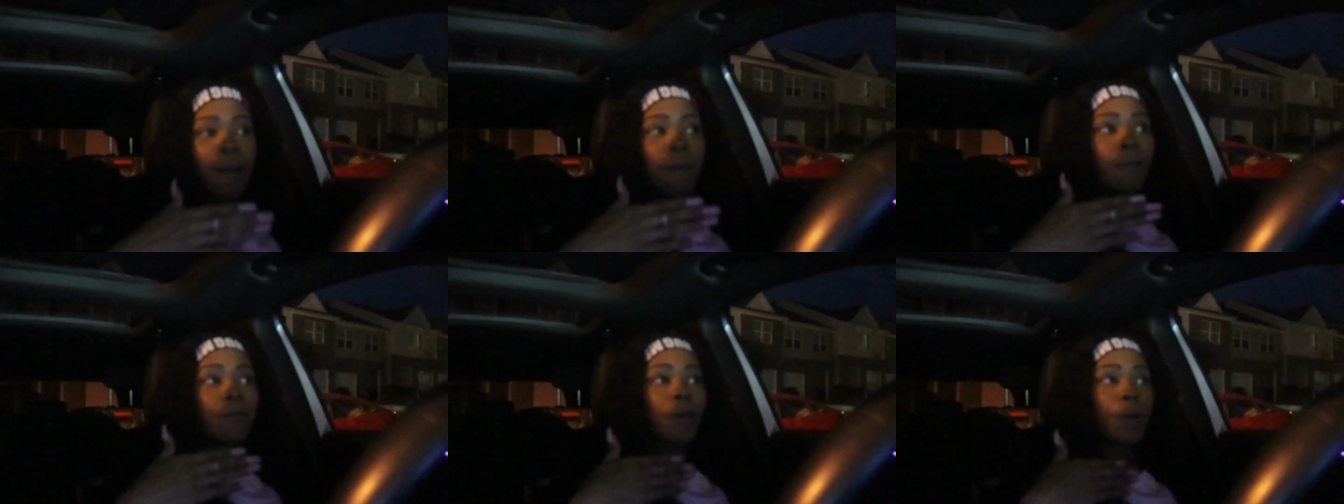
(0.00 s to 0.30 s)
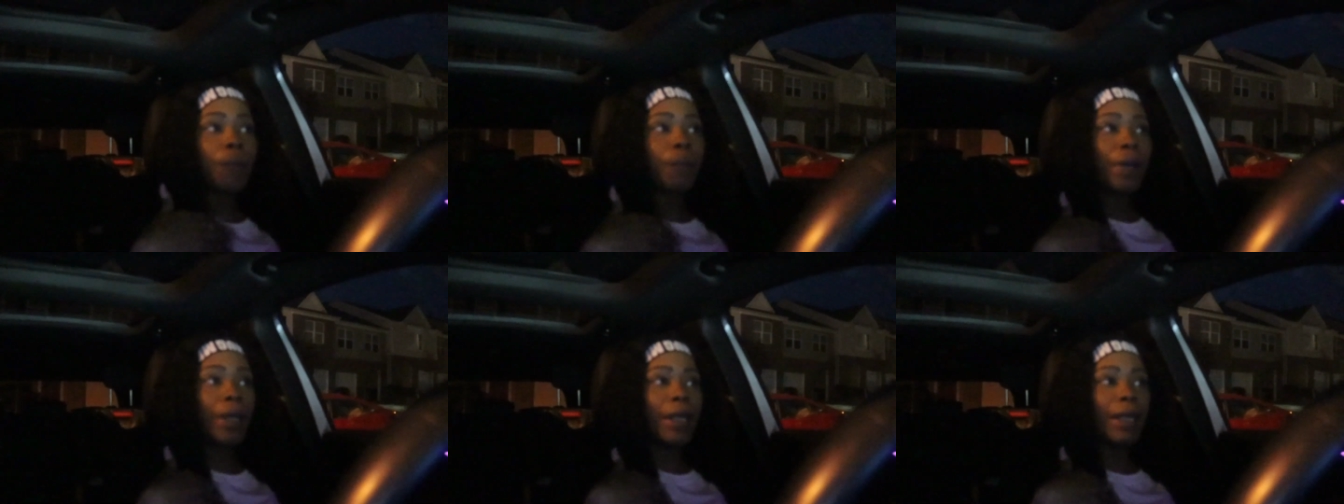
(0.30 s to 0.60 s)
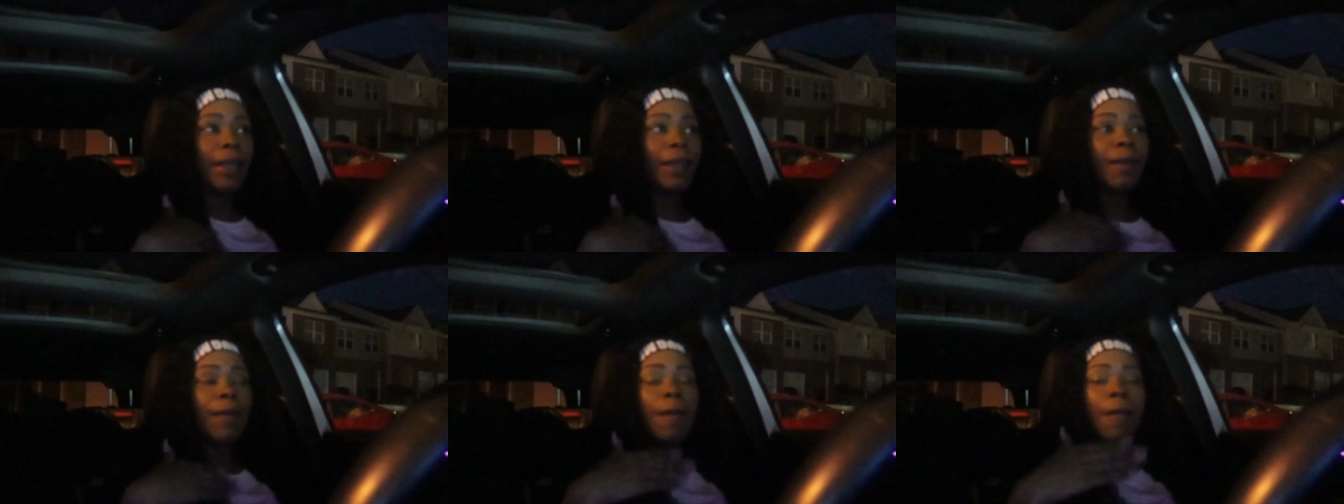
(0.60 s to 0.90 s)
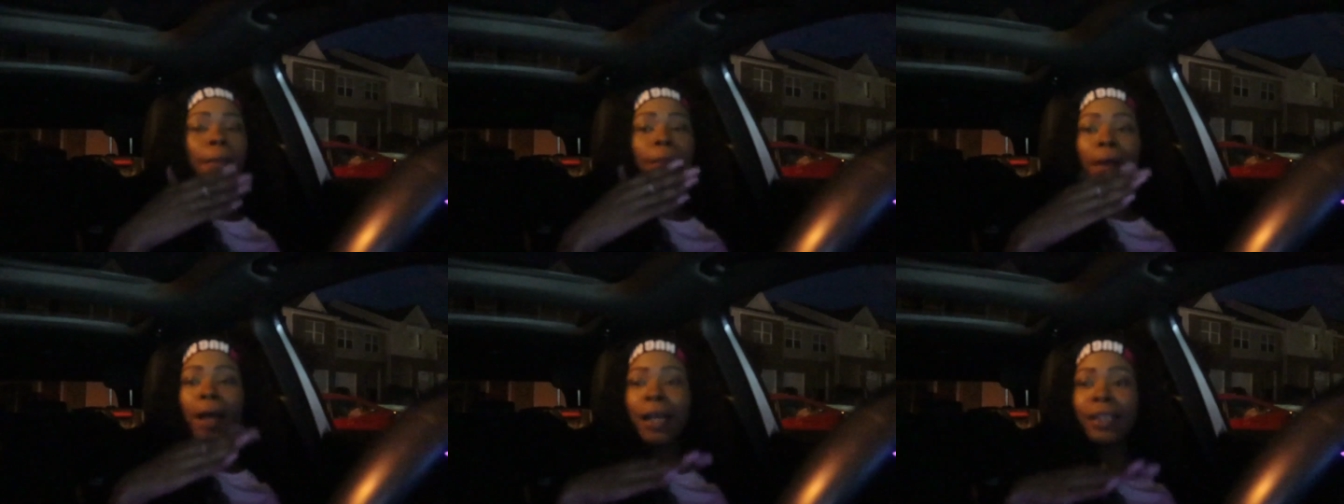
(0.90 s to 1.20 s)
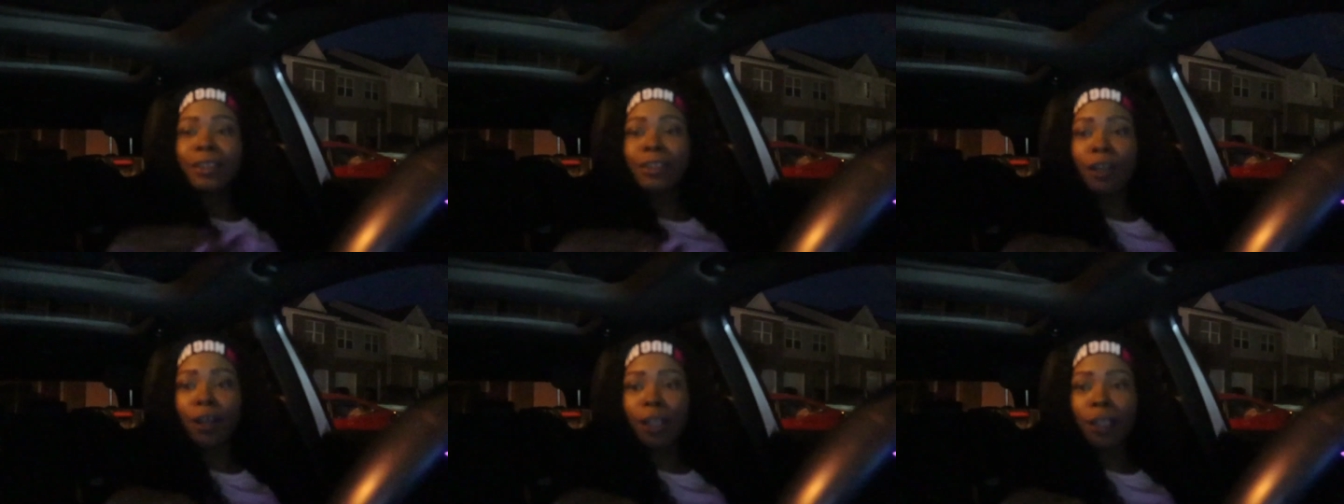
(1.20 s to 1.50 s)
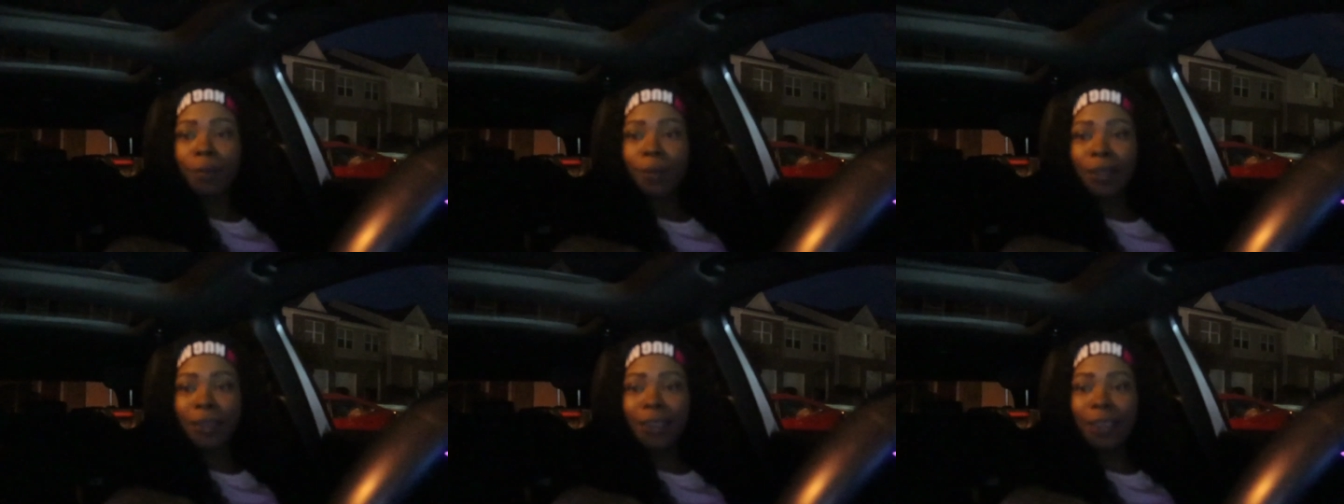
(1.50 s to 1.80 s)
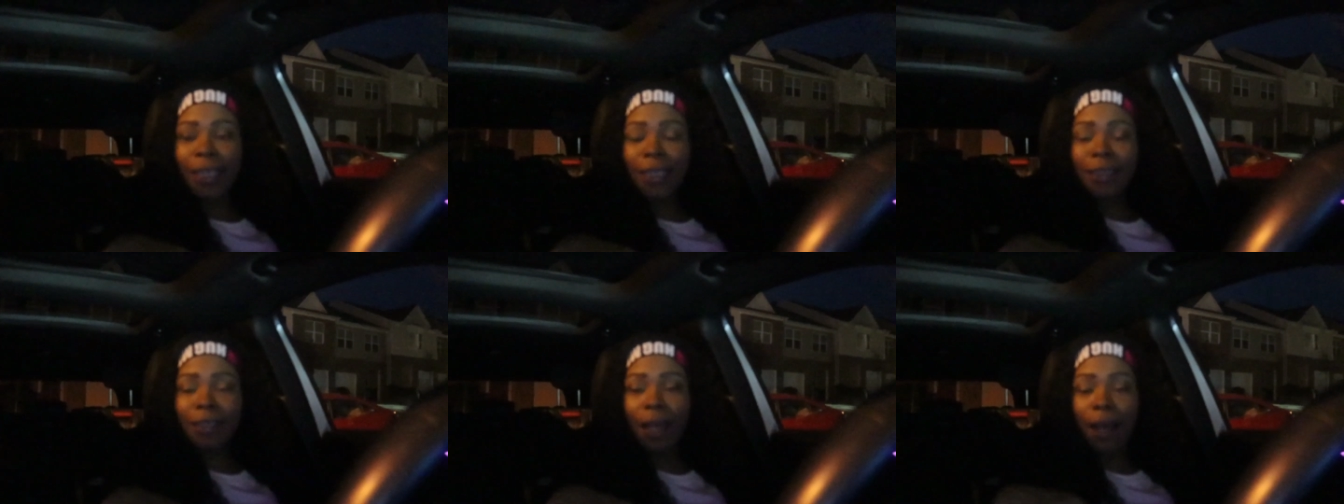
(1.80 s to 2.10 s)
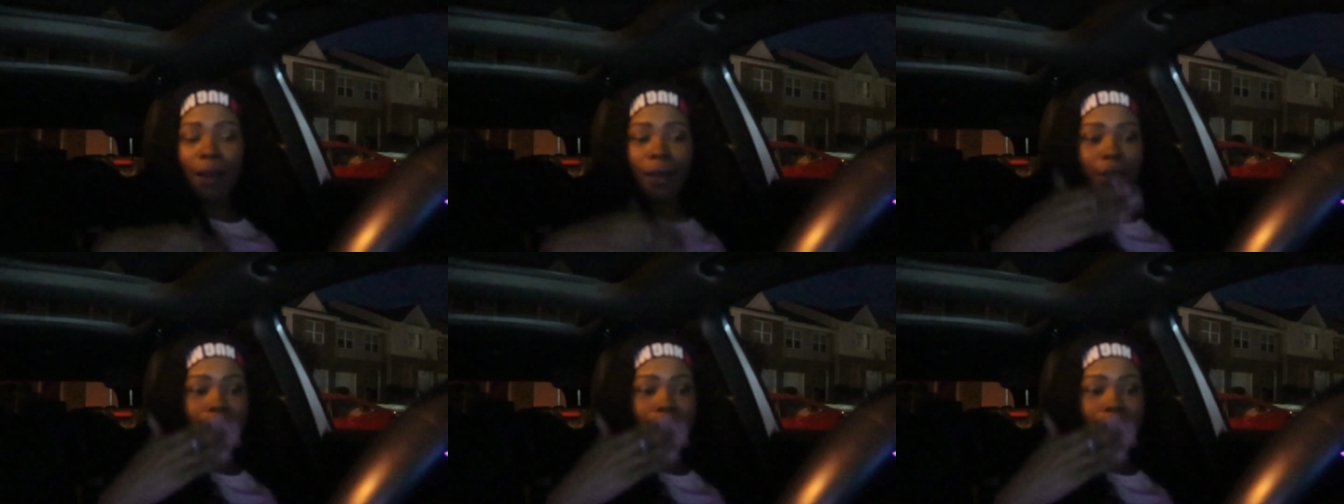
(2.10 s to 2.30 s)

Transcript: For me, I started with TikTok